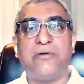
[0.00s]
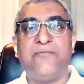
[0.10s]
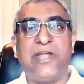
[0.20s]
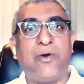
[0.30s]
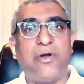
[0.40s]

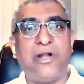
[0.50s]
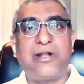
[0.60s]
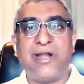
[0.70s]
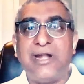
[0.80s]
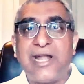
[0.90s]
we call
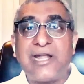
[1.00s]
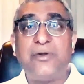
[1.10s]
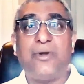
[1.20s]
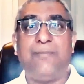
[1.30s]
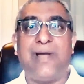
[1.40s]
it
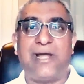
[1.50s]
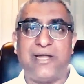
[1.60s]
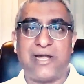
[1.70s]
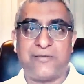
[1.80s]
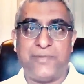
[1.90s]
contextual
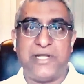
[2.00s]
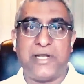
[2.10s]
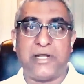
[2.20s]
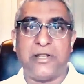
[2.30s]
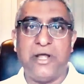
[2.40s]
banking
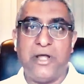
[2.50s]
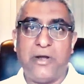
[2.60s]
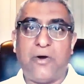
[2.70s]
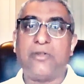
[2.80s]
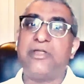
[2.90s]
experience
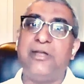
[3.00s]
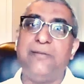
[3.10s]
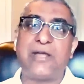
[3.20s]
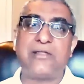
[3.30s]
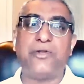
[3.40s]
or
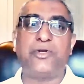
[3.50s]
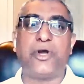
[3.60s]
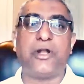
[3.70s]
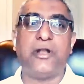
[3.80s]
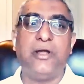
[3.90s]
CBX in
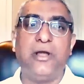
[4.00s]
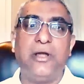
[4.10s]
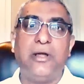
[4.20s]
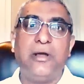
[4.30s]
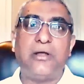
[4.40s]
short.
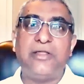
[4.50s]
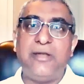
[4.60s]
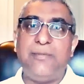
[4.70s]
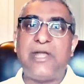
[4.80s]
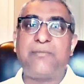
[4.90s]

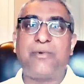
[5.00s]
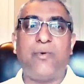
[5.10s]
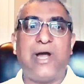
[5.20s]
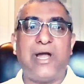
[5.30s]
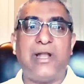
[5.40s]
CBX
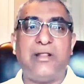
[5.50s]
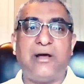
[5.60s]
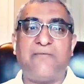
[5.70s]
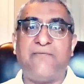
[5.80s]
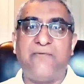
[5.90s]
provides
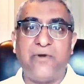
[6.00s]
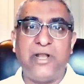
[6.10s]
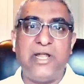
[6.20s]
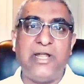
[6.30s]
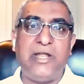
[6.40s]
a
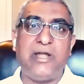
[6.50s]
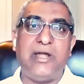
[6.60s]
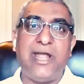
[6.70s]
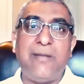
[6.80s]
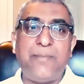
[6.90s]
fully
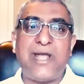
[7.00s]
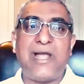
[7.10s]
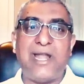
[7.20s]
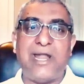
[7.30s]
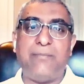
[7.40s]

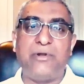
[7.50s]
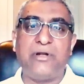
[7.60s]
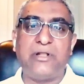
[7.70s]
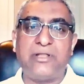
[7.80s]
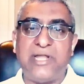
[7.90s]

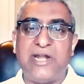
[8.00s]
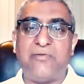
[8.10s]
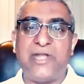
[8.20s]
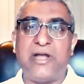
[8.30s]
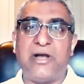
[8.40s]
API-enabled,
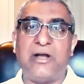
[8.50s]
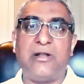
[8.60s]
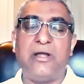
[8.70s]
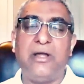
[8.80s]
state-of-the-art,